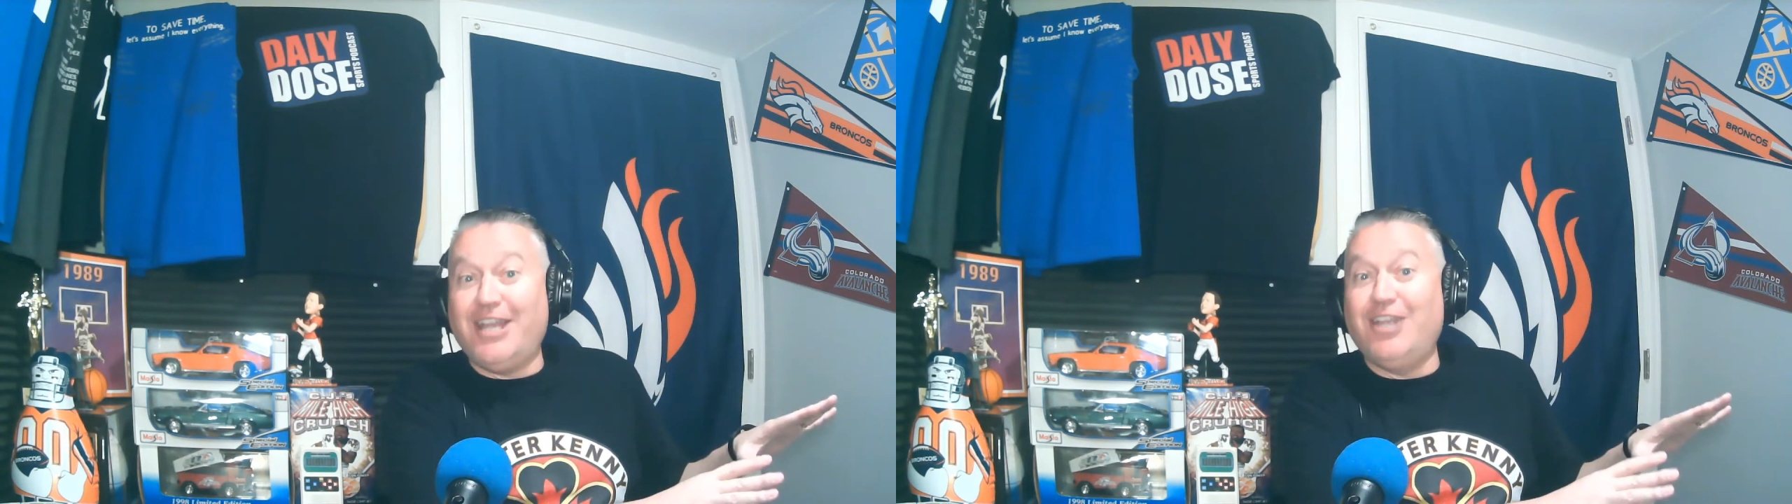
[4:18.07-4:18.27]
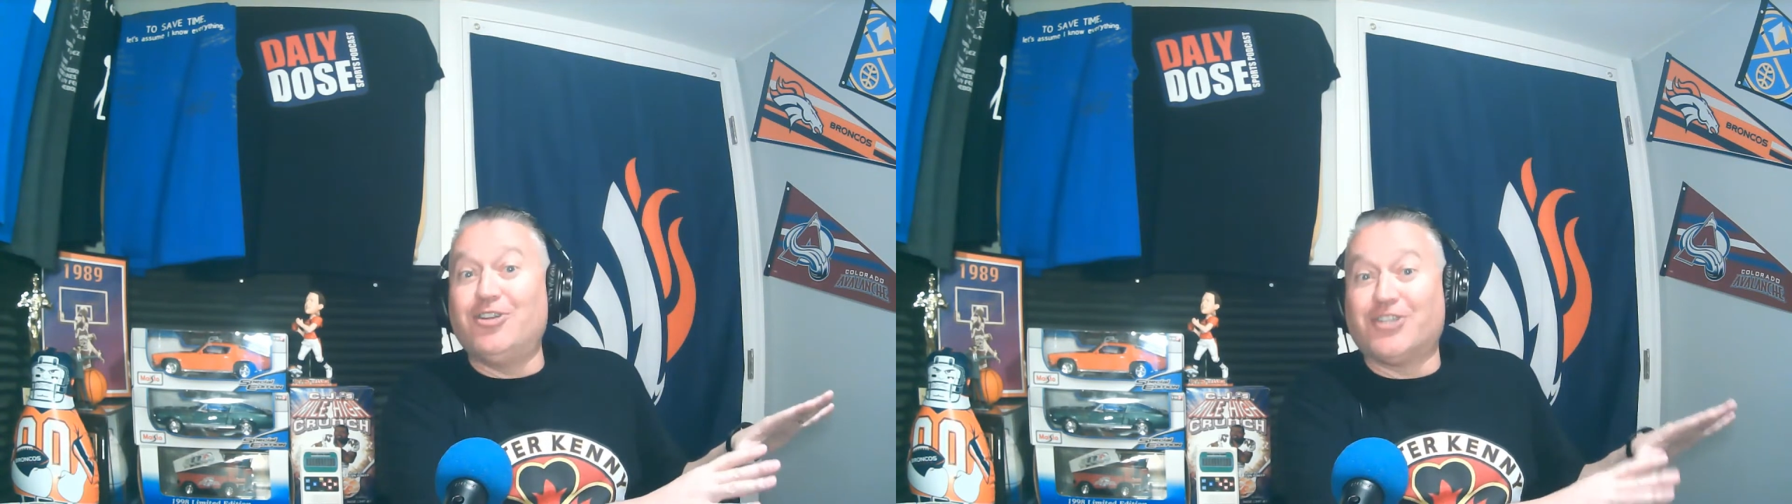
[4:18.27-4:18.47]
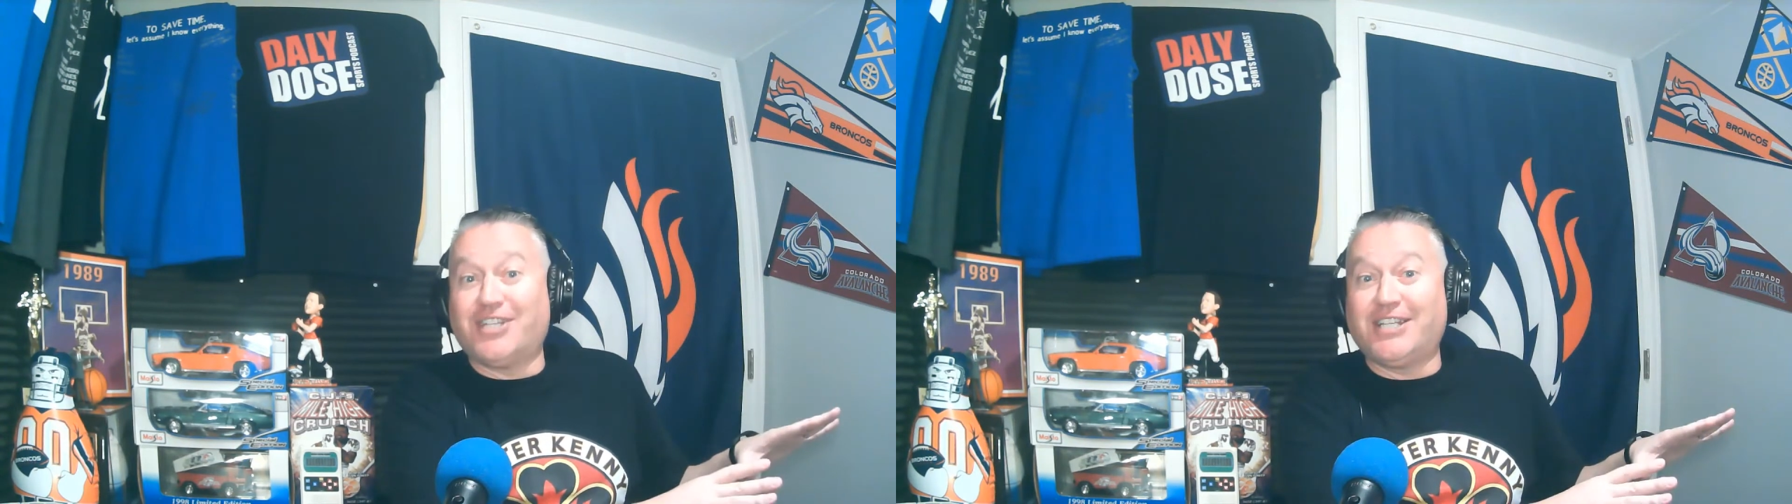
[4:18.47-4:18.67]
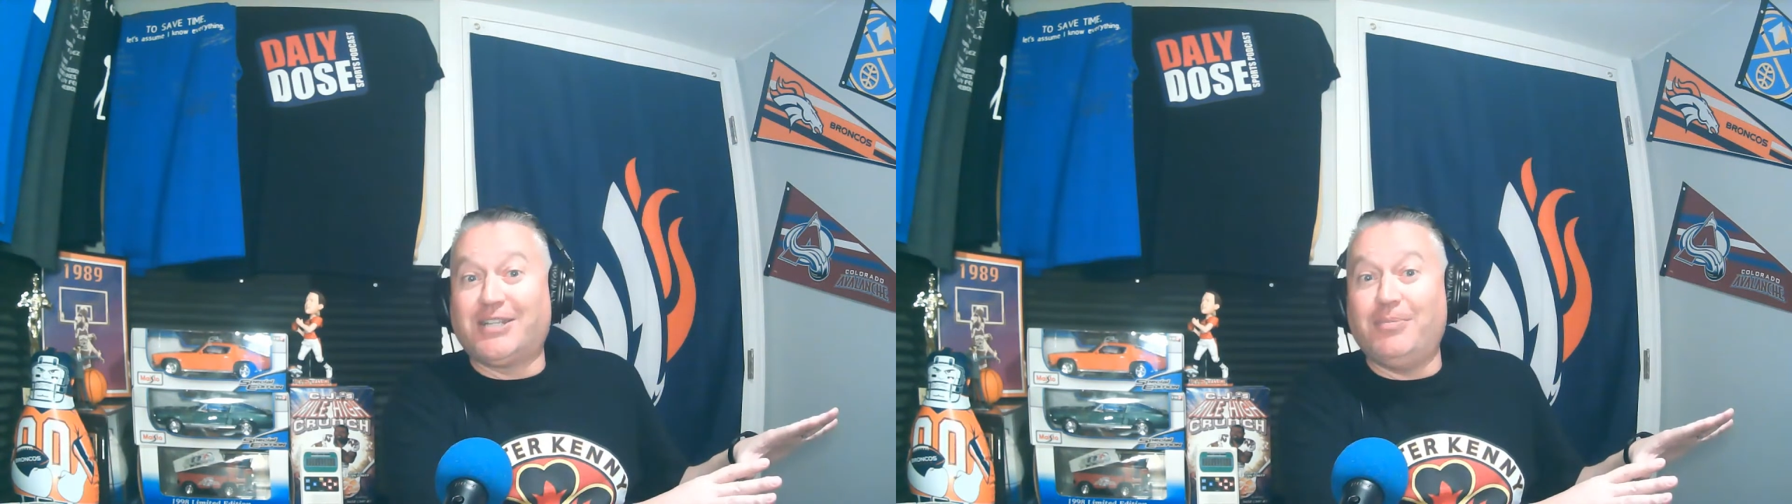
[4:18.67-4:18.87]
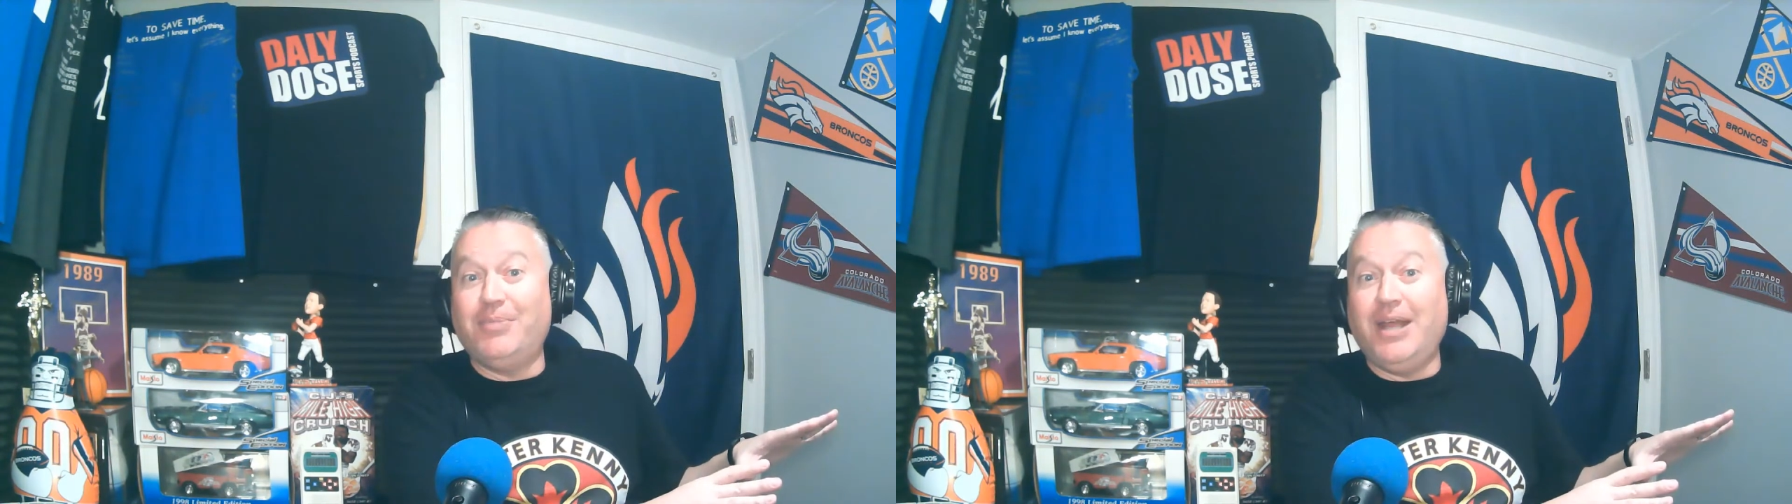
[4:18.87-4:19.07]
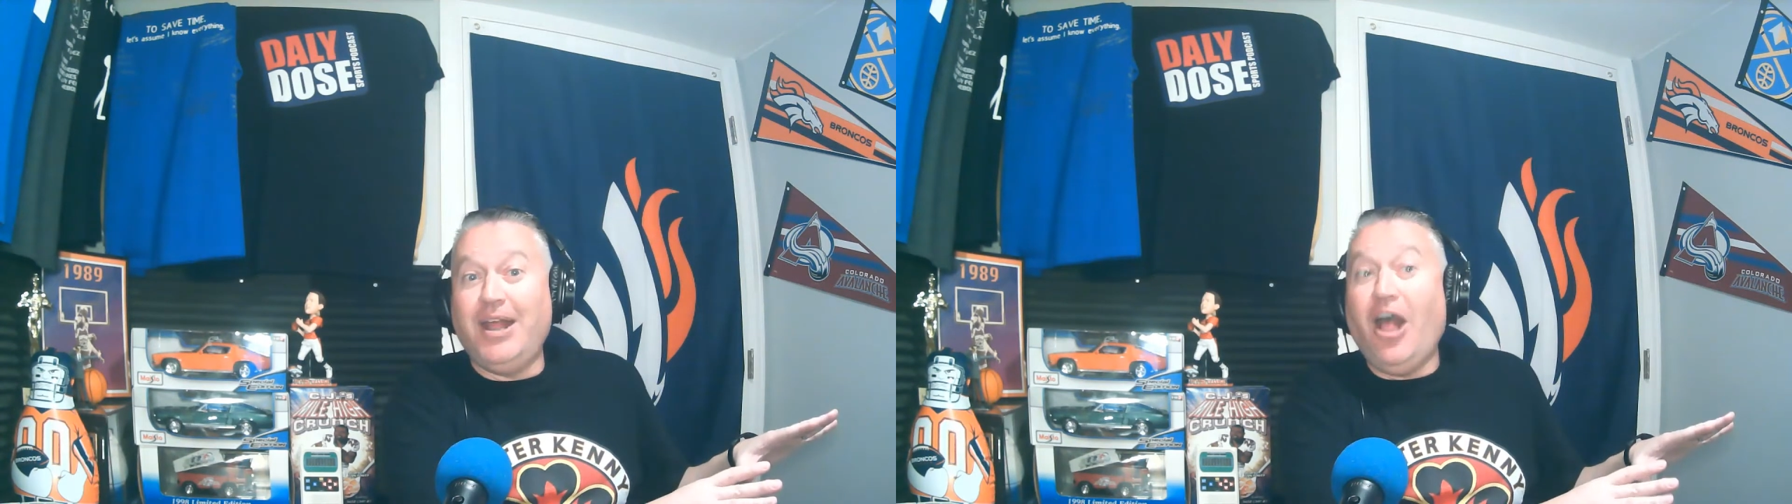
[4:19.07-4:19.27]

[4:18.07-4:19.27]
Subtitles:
in your system